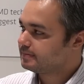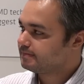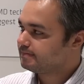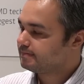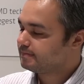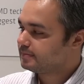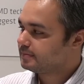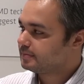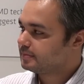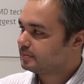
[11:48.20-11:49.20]

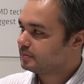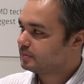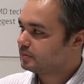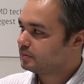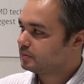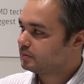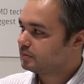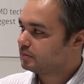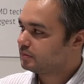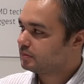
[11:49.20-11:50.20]

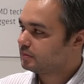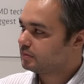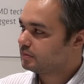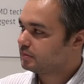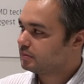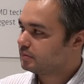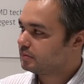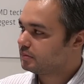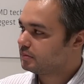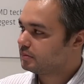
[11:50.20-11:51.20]

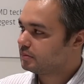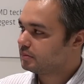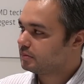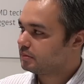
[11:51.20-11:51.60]
[no speech]